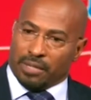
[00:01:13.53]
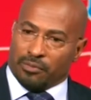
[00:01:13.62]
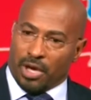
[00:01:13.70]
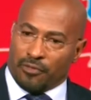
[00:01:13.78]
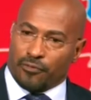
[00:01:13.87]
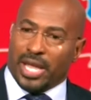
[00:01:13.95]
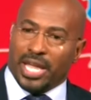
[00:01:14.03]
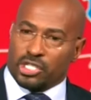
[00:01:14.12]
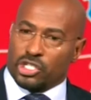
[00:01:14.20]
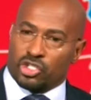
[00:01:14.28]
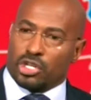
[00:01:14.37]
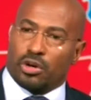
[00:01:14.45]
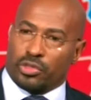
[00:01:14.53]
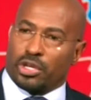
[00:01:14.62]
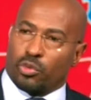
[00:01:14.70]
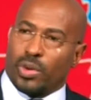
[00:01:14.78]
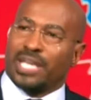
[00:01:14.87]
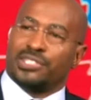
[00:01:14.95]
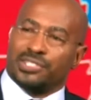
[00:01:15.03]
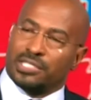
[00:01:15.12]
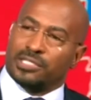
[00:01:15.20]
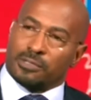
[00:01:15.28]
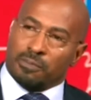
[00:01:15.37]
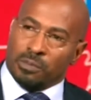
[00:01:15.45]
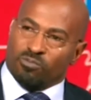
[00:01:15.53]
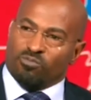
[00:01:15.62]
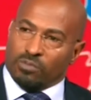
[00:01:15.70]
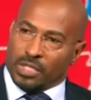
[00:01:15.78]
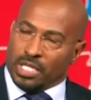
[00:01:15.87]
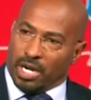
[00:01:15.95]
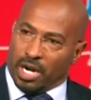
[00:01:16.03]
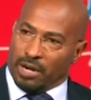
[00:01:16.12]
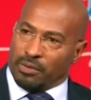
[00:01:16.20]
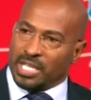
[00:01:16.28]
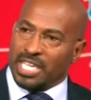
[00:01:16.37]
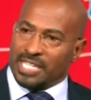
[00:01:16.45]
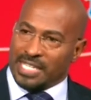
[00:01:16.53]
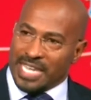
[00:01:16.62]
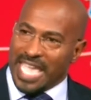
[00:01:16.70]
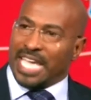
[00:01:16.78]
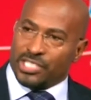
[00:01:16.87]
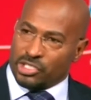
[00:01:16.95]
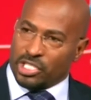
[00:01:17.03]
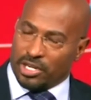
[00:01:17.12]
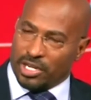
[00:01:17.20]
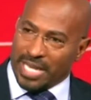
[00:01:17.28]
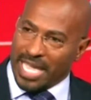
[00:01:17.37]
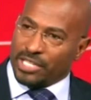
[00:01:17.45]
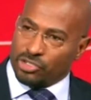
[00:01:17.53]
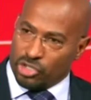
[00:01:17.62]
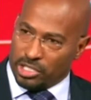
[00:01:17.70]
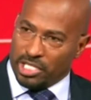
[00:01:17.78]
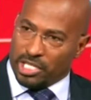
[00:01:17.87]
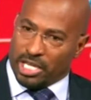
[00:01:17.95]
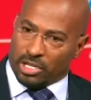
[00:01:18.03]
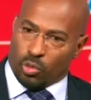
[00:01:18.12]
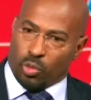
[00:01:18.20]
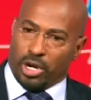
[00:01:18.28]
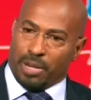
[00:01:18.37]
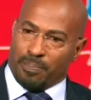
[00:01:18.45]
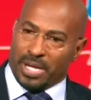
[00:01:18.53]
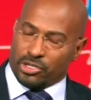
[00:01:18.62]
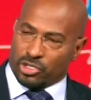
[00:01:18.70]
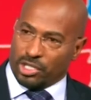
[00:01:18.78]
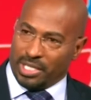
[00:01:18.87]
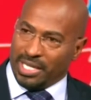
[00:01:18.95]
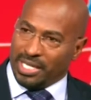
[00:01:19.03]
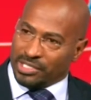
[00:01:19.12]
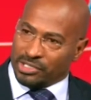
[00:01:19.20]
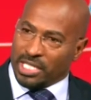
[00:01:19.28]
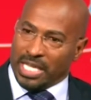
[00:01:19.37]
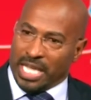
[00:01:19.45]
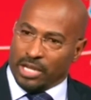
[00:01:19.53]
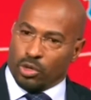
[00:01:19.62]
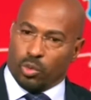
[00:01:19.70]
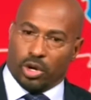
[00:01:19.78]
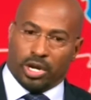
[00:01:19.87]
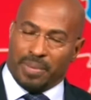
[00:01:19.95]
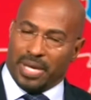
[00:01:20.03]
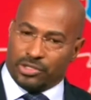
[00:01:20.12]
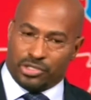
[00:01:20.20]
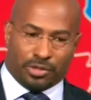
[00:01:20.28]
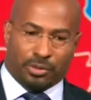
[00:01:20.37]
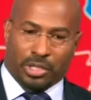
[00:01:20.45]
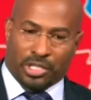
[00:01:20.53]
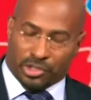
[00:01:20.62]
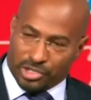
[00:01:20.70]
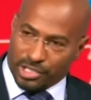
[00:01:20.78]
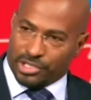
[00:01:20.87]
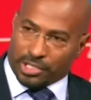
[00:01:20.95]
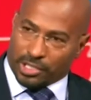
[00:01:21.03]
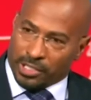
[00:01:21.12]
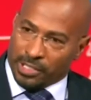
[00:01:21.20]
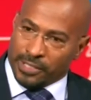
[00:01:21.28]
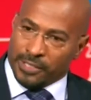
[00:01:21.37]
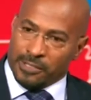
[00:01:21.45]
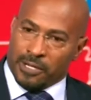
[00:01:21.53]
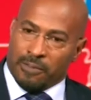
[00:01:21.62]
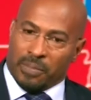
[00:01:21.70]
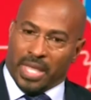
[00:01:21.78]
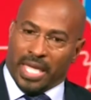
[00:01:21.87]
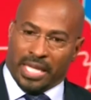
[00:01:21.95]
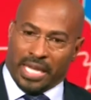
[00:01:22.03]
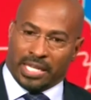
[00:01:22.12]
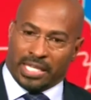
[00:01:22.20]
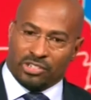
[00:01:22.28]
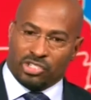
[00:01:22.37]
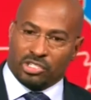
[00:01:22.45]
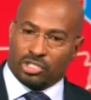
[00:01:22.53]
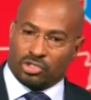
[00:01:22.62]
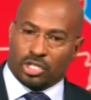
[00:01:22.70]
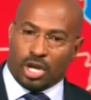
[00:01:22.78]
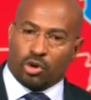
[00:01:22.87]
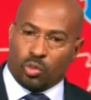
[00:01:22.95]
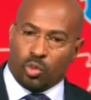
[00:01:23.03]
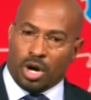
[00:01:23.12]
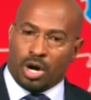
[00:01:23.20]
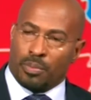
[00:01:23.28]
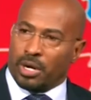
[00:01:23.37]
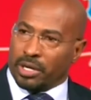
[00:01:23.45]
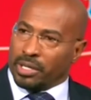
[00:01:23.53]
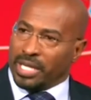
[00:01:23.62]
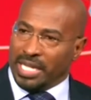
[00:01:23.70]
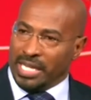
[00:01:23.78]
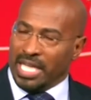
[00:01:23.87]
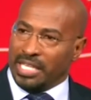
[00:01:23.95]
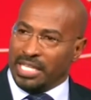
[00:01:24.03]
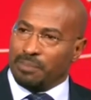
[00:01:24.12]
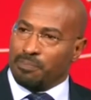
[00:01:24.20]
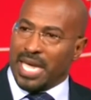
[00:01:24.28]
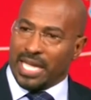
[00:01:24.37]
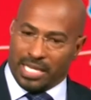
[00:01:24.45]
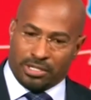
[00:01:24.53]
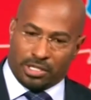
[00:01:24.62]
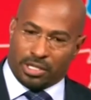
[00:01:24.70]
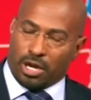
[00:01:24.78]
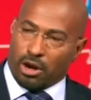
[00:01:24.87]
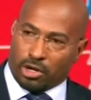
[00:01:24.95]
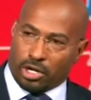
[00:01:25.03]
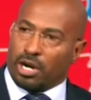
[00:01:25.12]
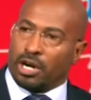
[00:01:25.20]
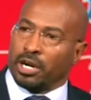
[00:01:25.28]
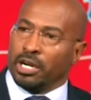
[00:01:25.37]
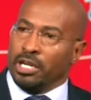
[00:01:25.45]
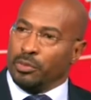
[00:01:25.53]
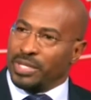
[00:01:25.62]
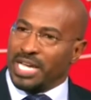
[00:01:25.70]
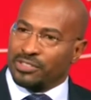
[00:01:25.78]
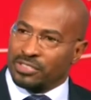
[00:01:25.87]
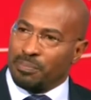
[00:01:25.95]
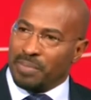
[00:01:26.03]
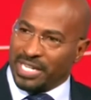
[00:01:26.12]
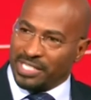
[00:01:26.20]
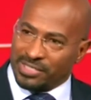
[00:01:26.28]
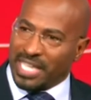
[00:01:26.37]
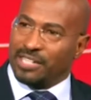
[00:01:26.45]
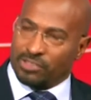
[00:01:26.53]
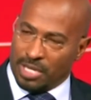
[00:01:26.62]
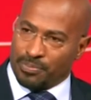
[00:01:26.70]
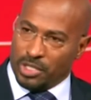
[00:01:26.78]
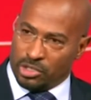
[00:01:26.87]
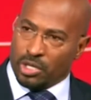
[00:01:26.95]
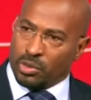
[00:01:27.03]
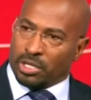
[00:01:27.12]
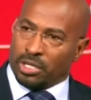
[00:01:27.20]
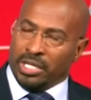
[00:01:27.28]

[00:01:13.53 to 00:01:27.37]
afraid to show their racism are getting nastier and nastier to you. And you're worried about your kids and you're worried about your sister. And, and can she just go to Walmart and, and get back into the, her car without somebody saying something to her?